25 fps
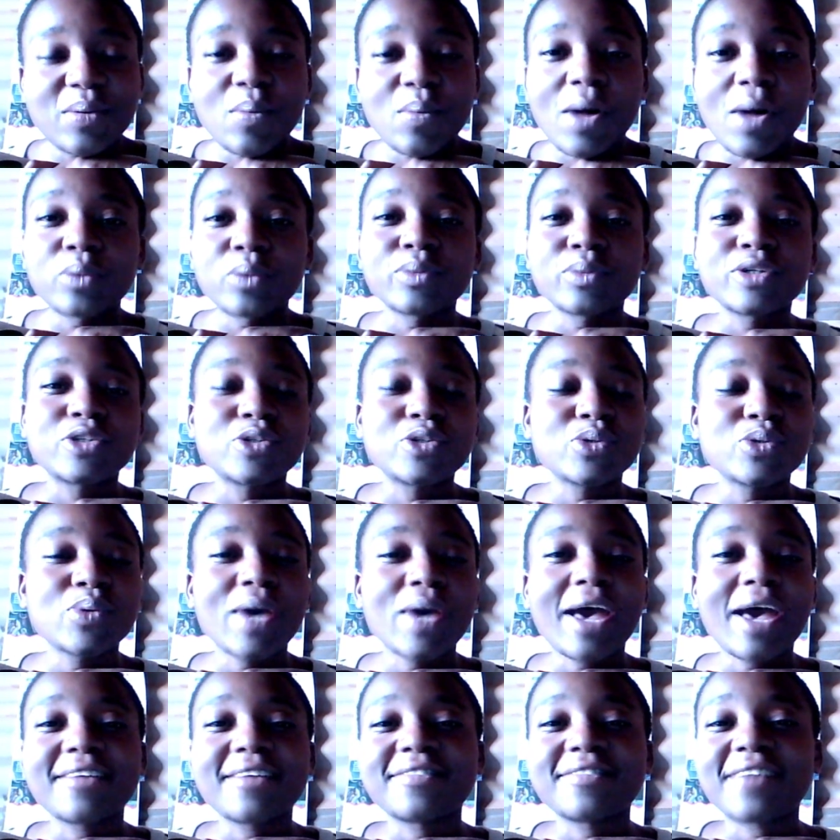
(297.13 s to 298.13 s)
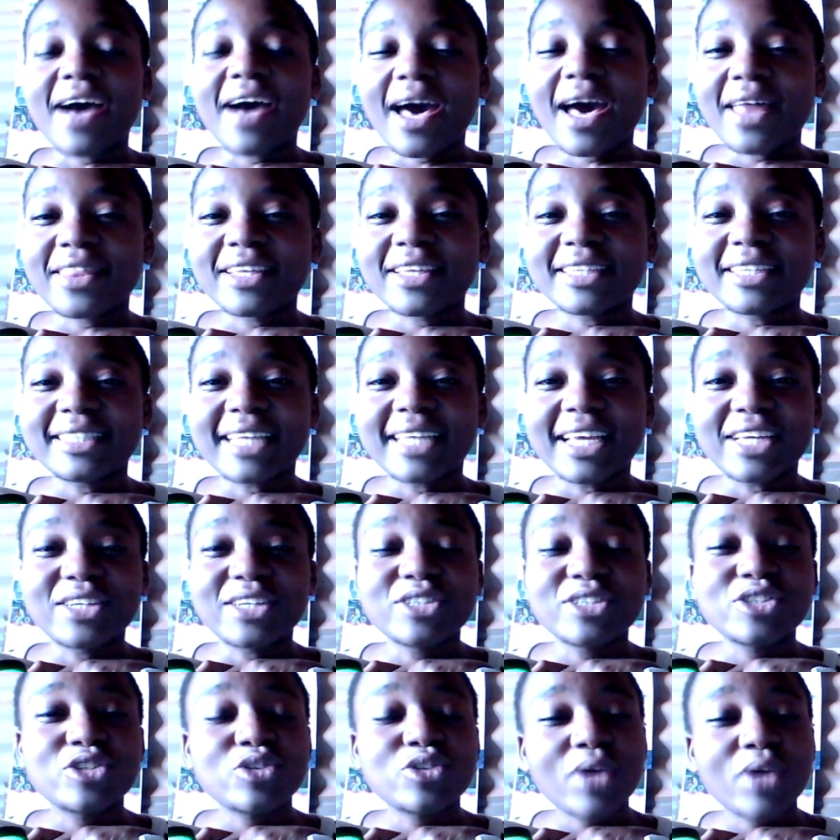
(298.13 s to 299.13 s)
Well, we do have other data
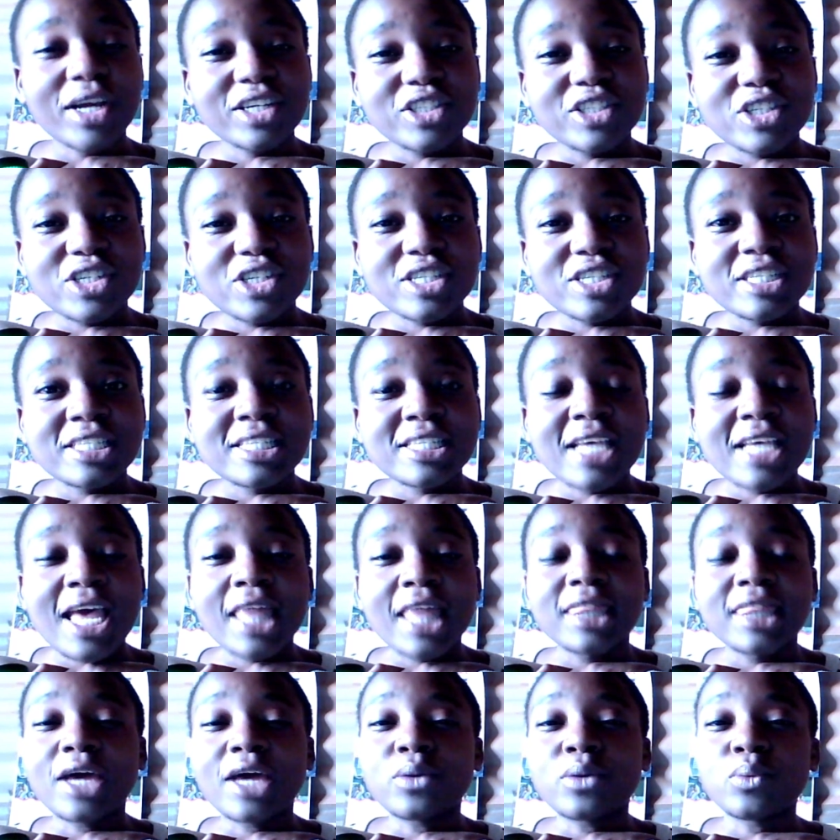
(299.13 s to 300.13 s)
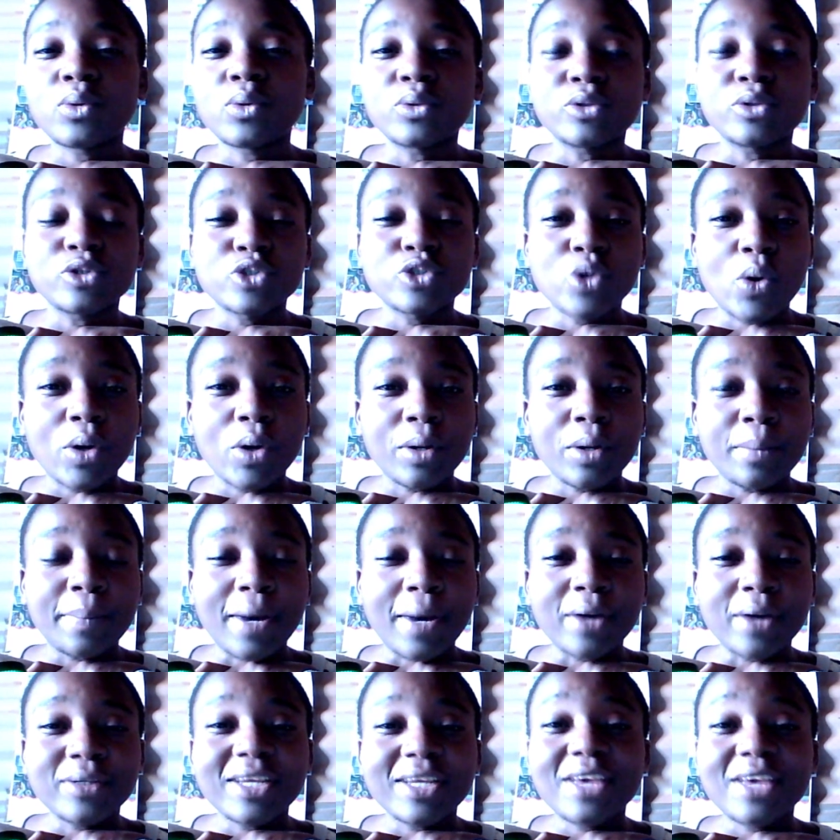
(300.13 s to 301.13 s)
structures that we will talk
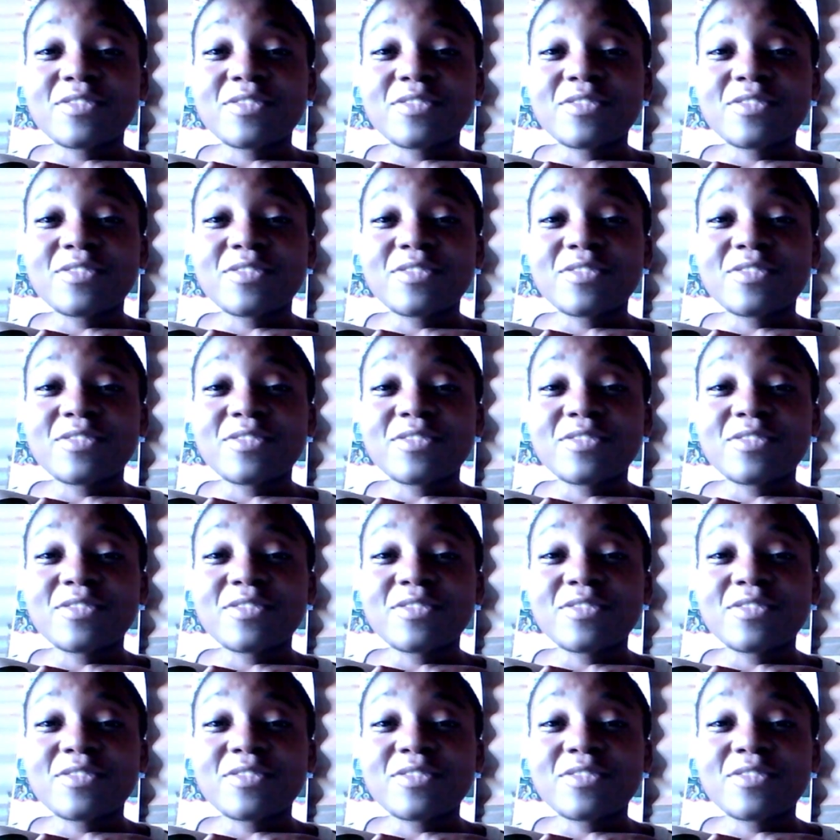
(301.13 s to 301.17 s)
about.